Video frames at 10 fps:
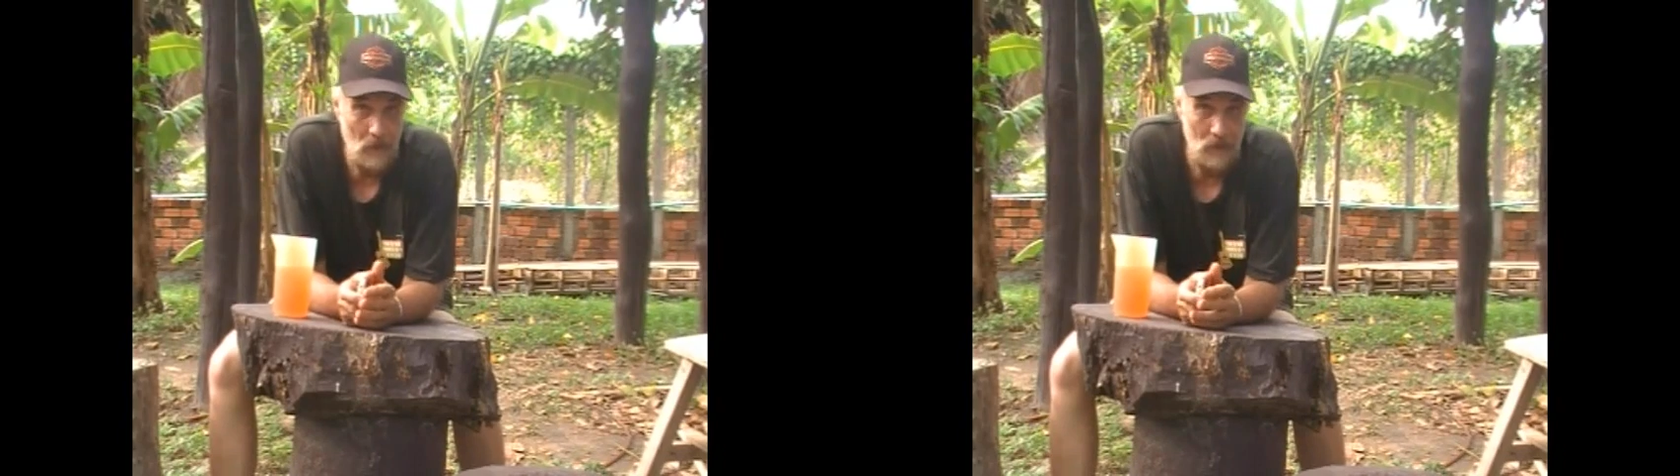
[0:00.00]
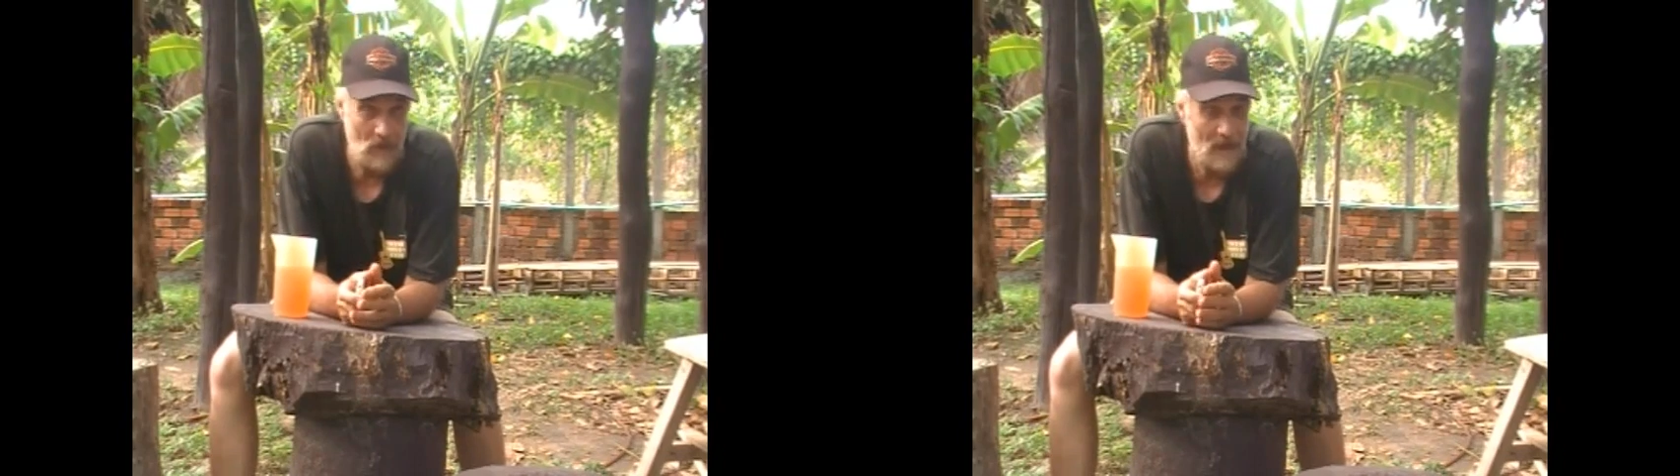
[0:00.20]

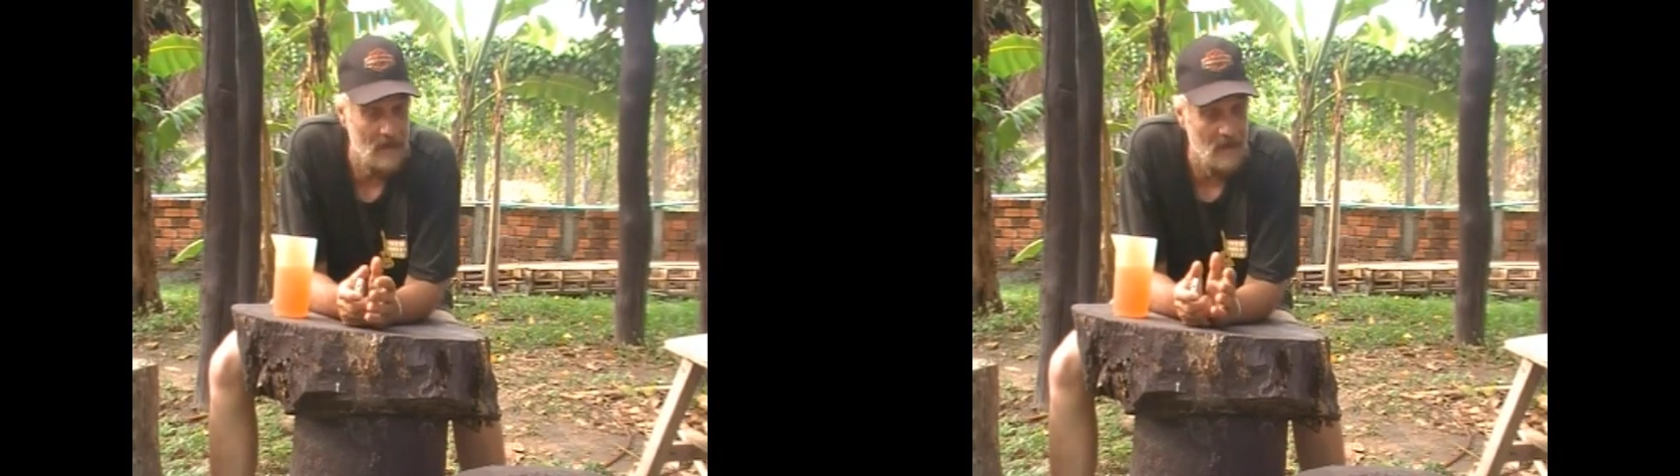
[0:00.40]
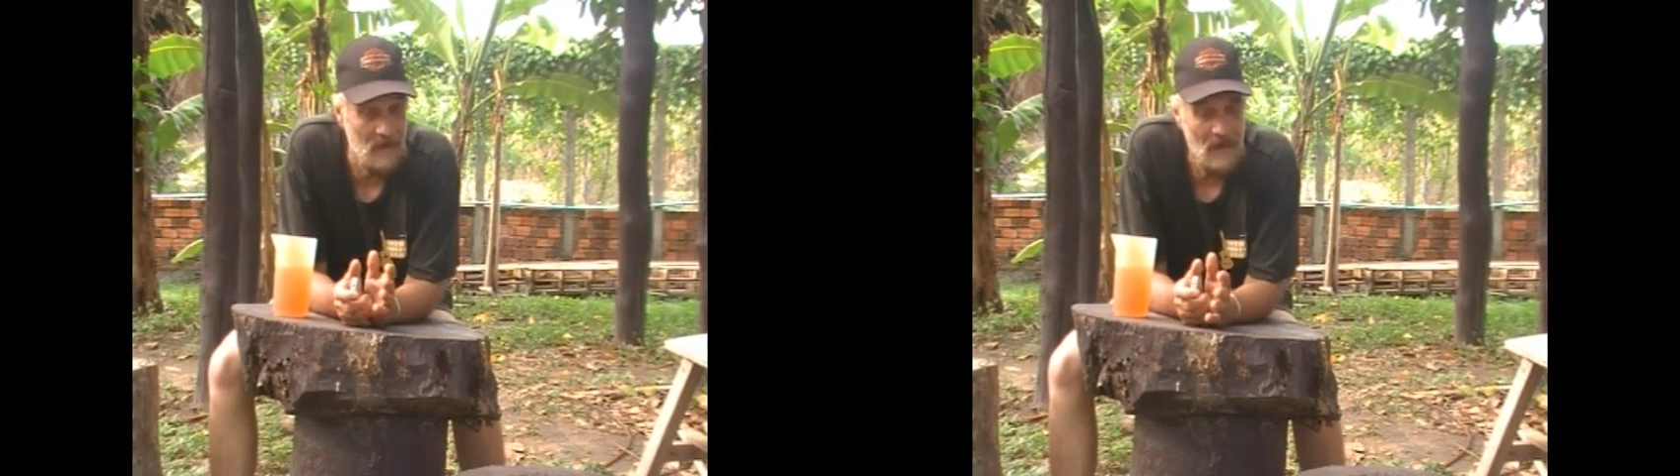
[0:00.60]
use that.
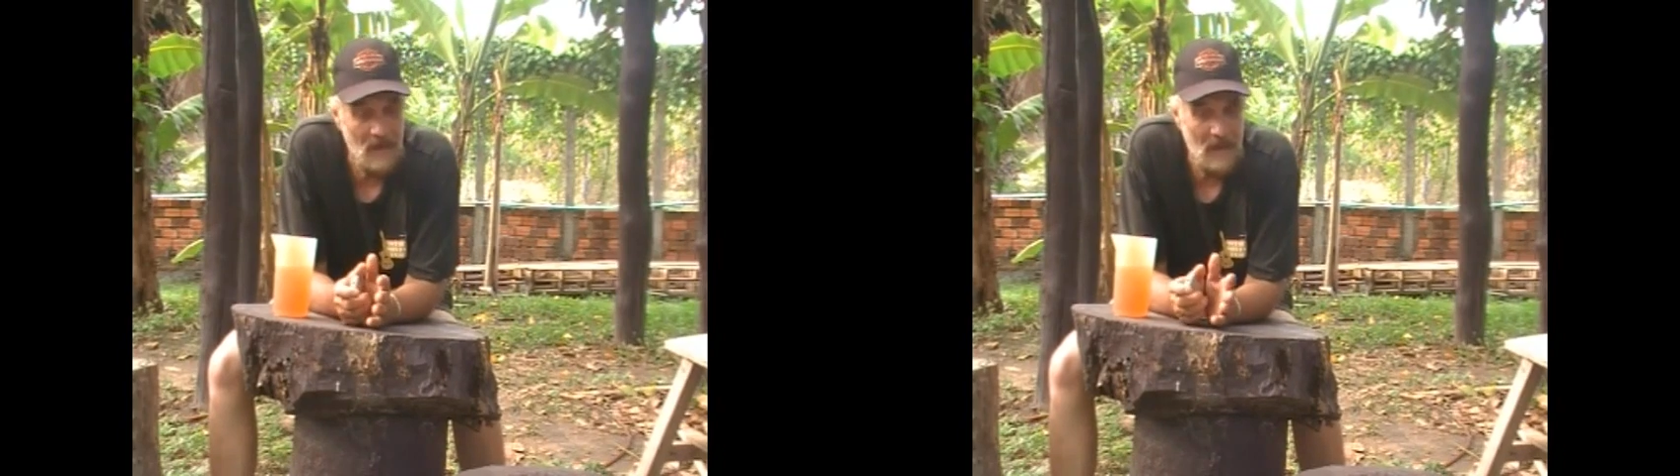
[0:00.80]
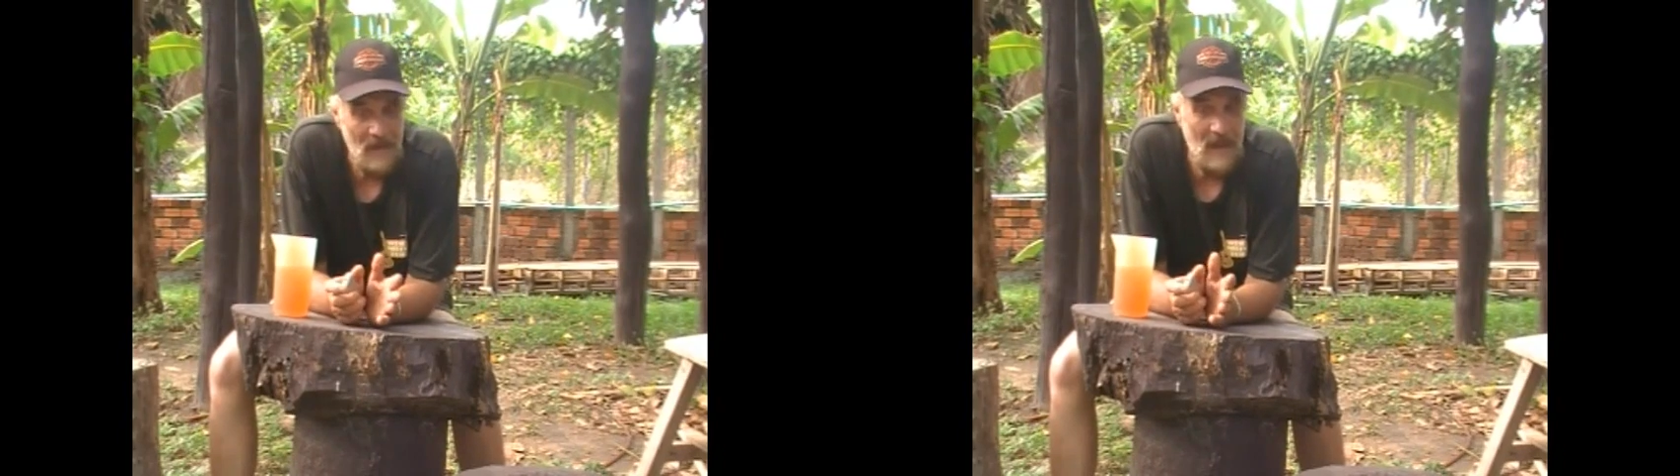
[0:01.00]
And
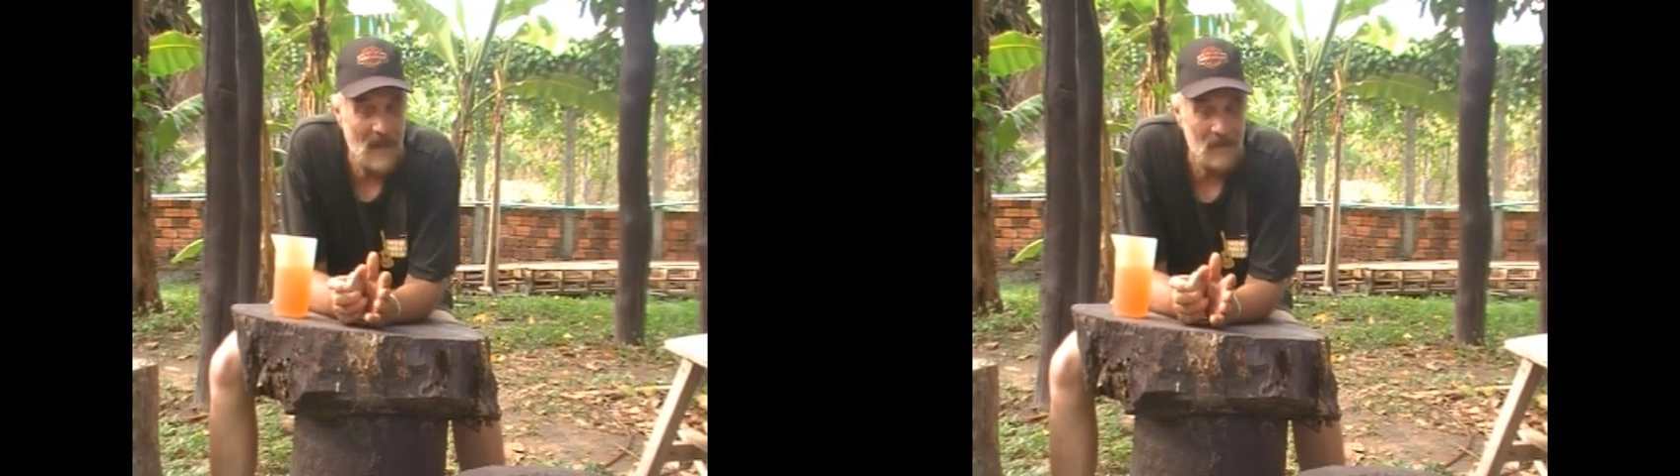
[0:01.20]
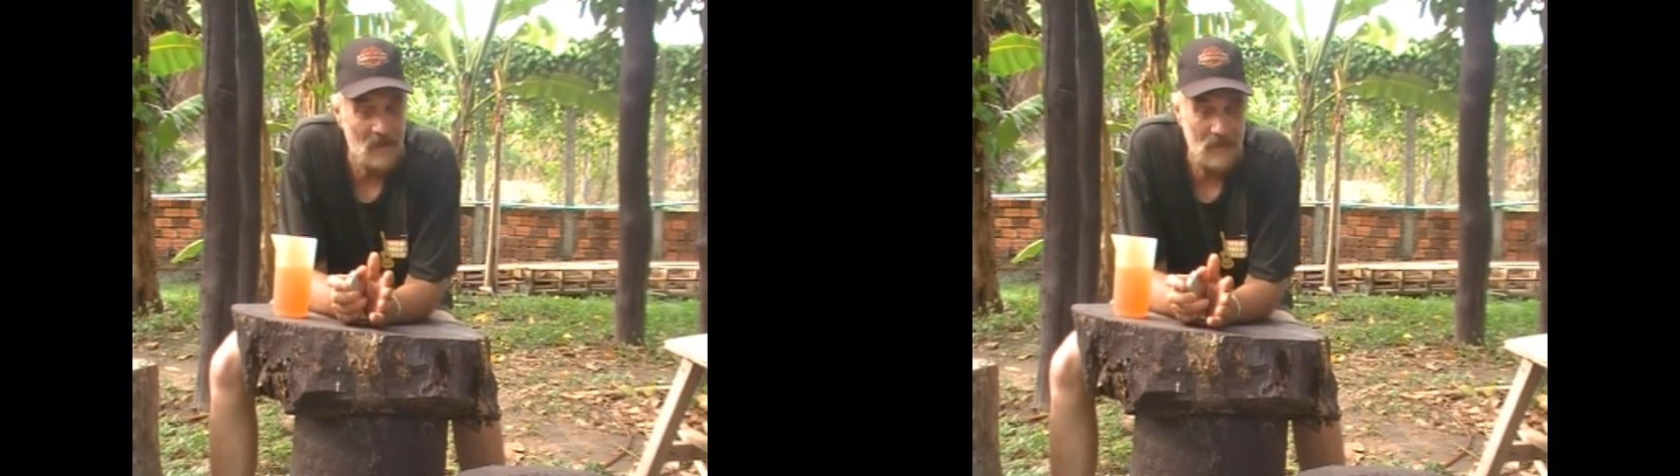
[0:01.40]

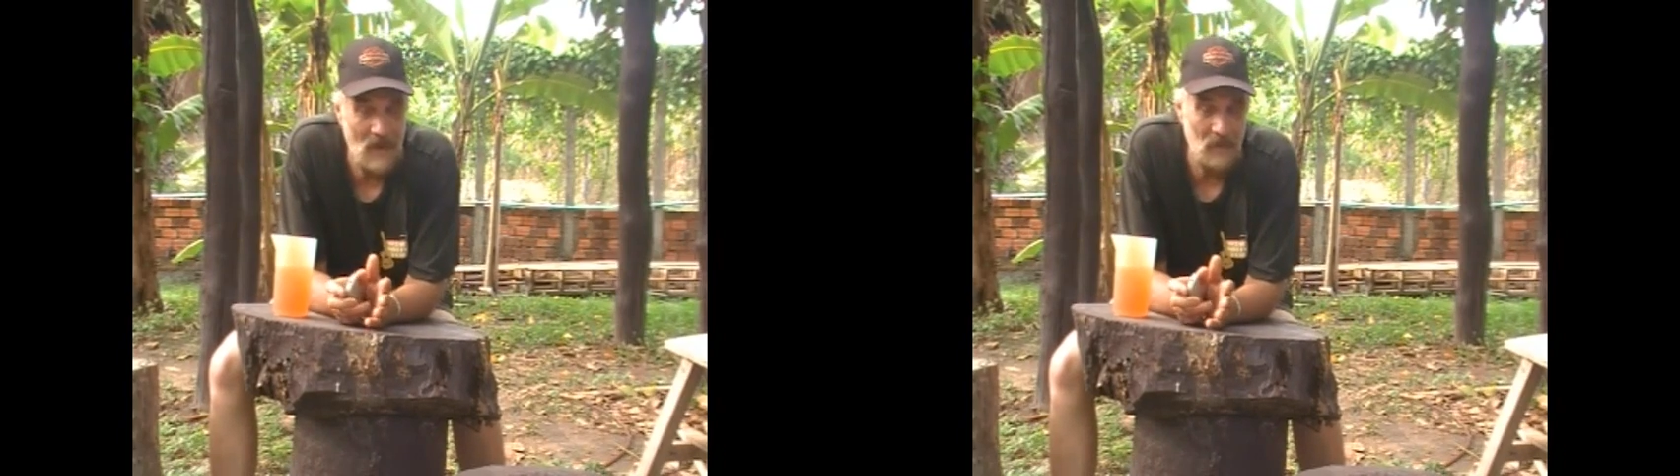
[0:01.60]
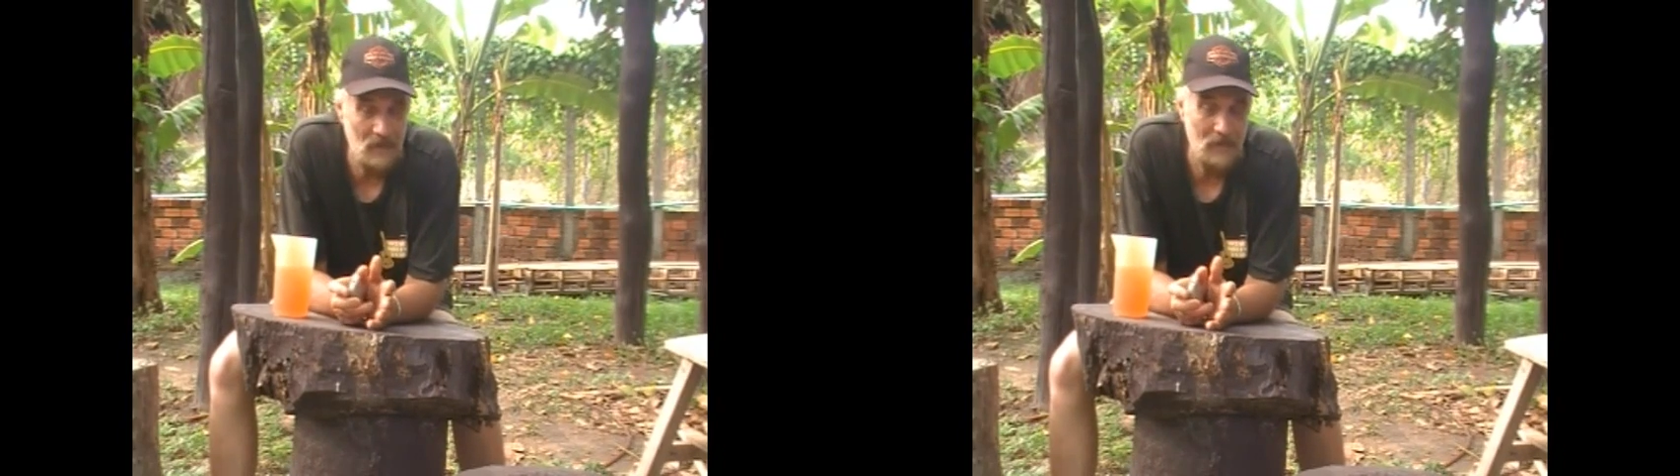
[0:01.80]
just
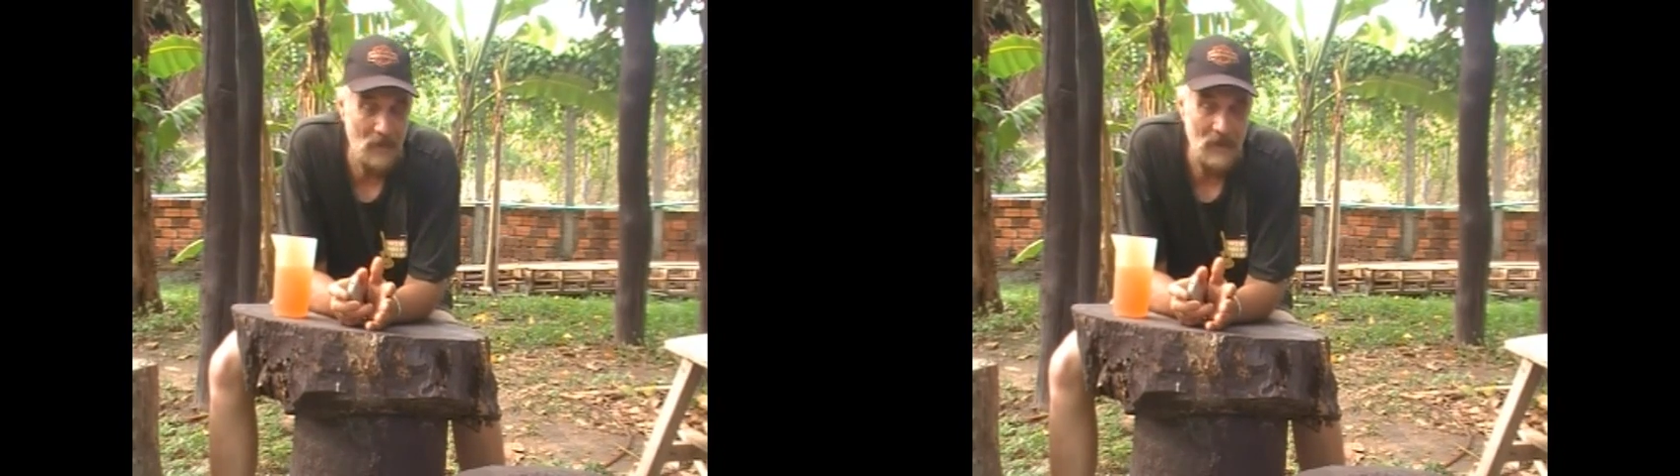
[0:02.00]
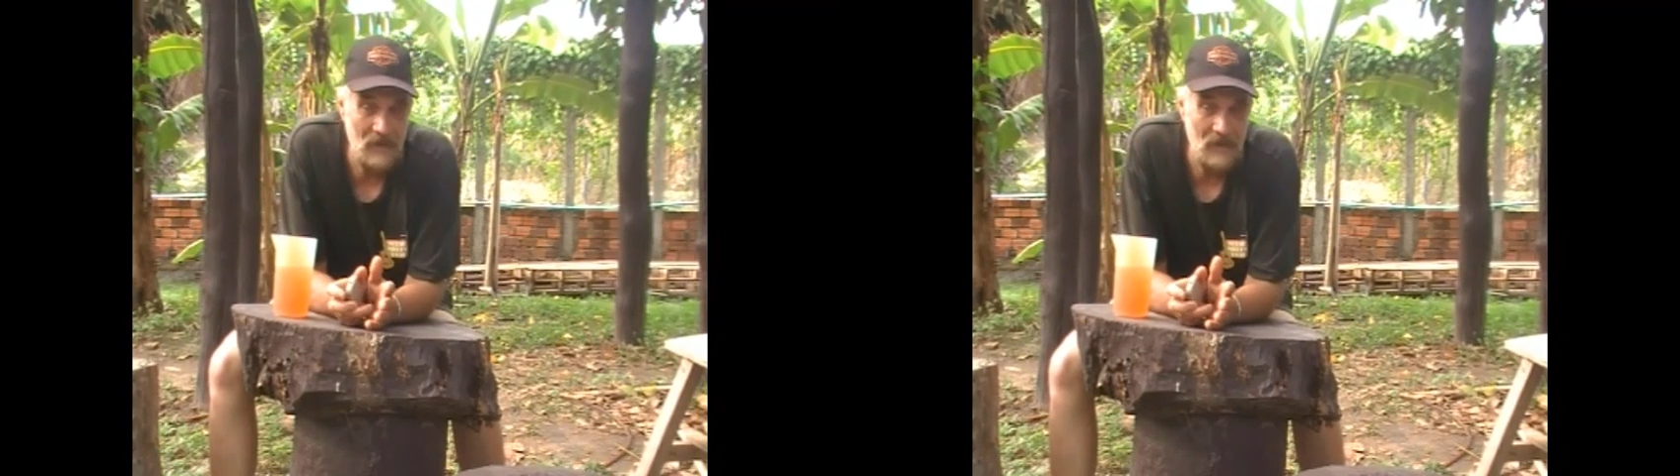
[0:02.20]
out front,